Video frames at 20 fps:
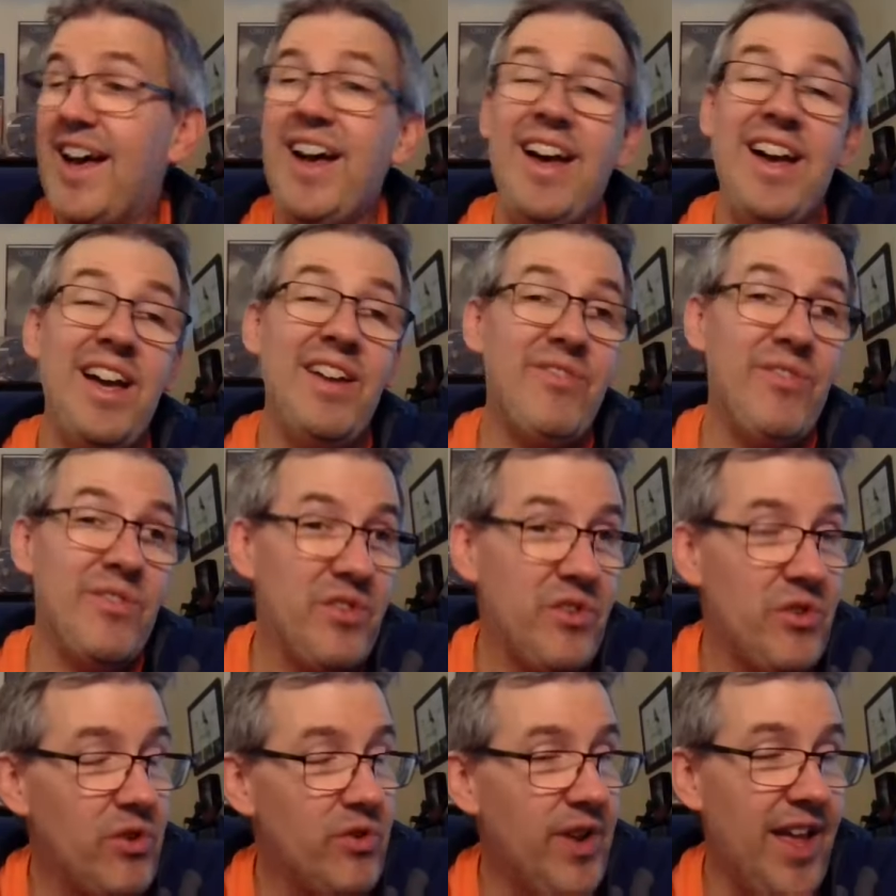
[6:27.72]
I've
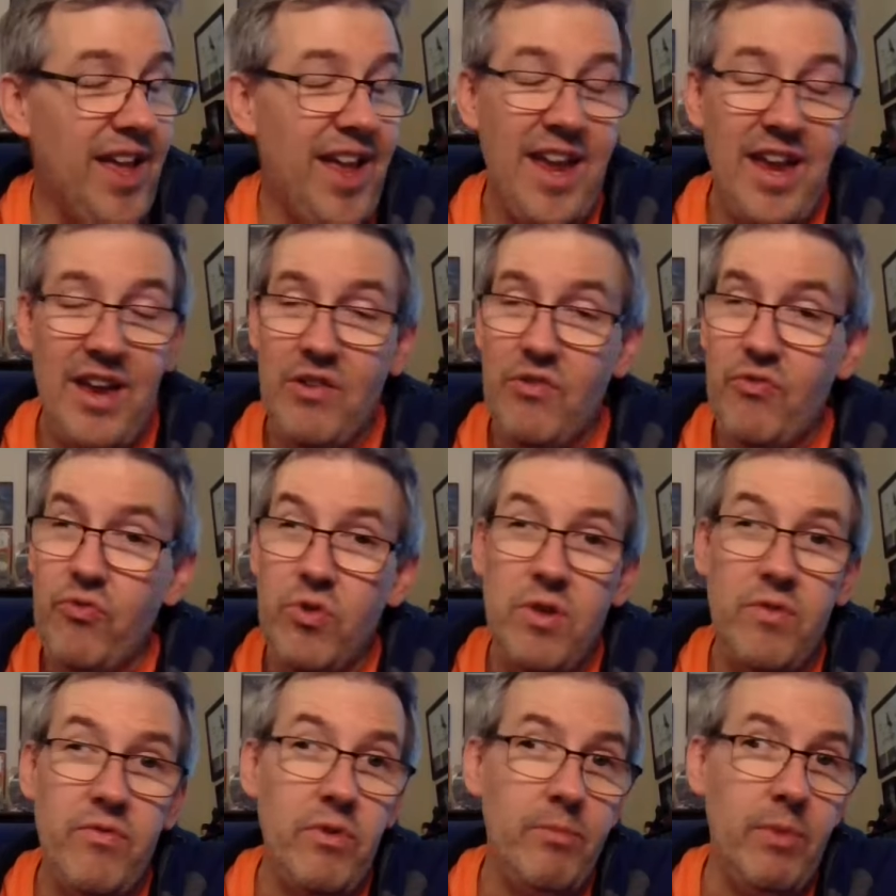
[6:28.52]
only heard a
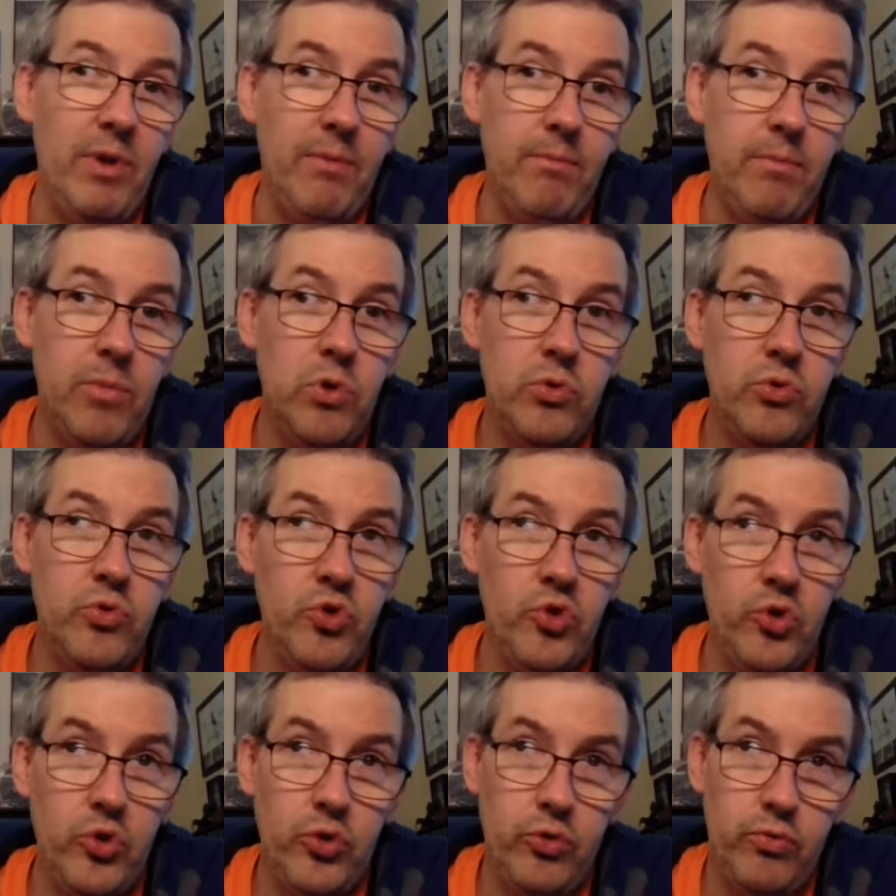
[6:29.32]
handful of them at
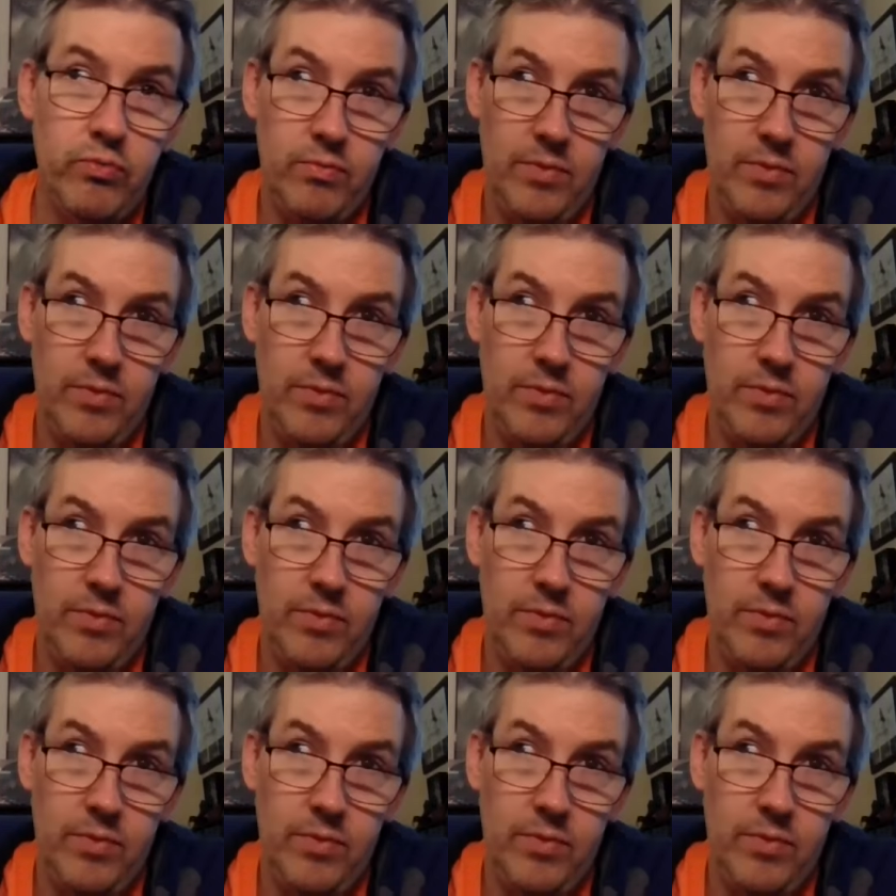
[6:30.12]
most,